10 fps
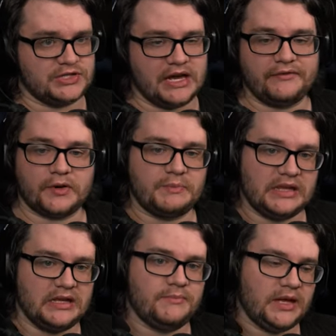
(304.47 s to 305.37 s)
ever
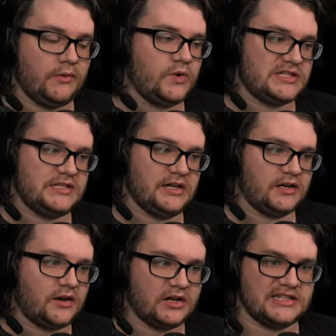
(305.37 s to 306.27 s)
PB was done
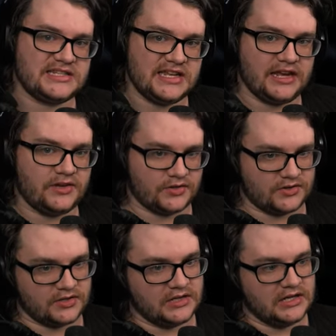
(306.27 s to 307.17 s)
on
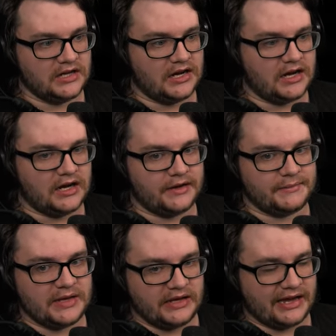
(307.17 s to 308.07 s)
Standard,
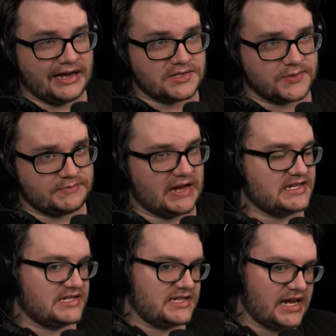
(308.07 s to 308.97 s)
um, as was my
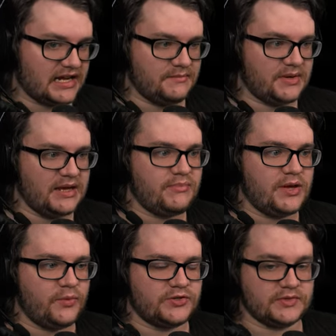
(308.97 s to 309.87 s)
second PB,
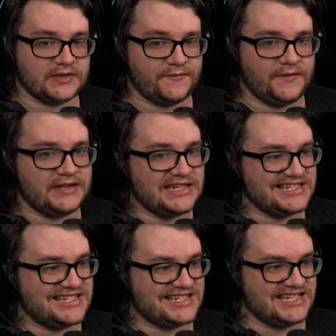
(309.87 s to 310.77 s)
which was a
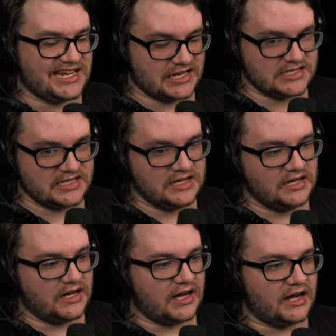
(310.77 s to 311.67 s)
56.
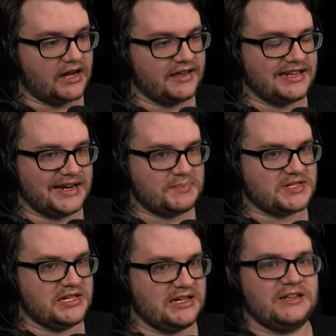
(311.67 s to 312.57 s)
Uh, and then I
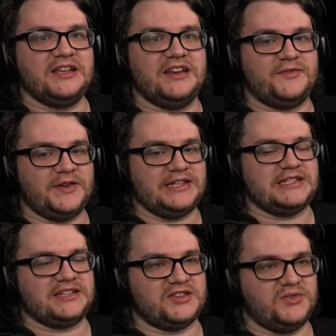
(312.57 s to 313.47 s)
proceeded to get a
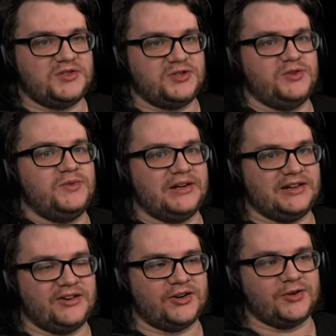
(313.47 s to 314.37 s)
5602 on
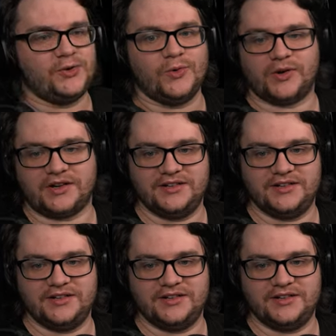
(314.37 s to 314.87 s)
Hardcore.